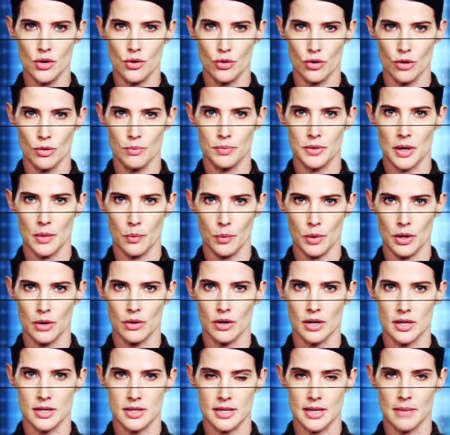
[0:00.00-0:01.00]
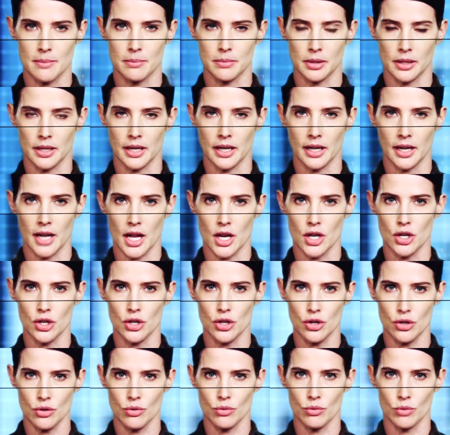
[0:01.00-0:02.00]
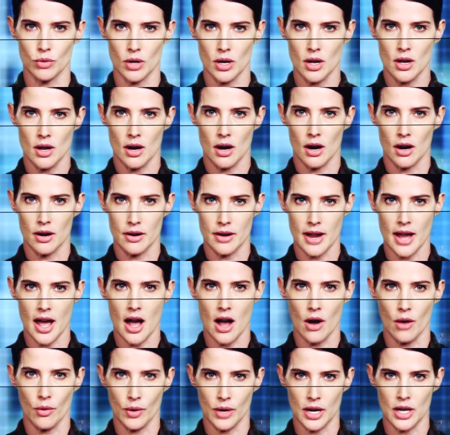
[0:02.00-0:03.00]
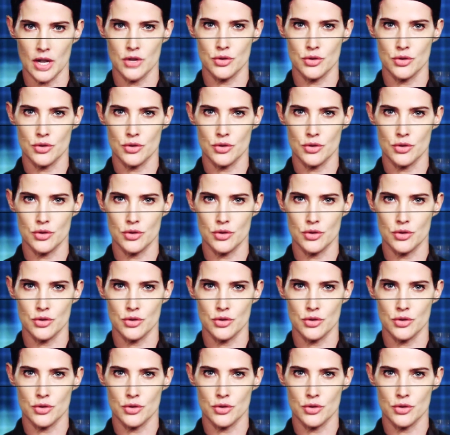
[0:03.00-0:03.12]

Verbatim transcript: so you can really spend many hours in here just